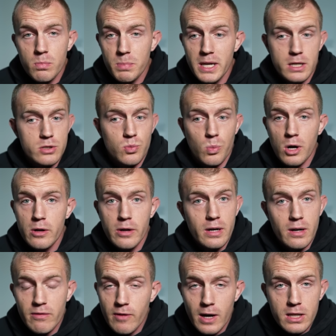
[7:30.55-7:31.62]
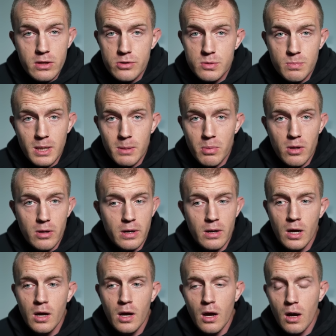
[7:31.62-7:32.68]
because where are you going to find those people and
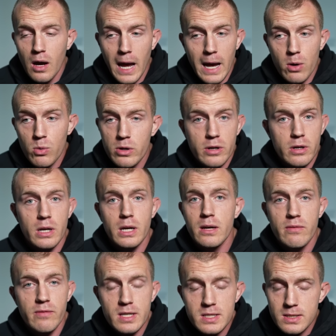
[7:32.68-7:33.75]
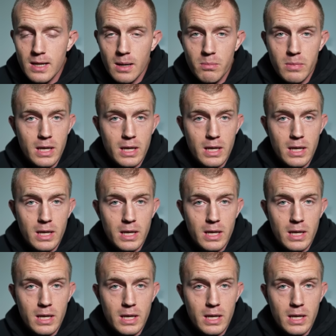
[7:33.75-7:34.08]
how are you going to convince them?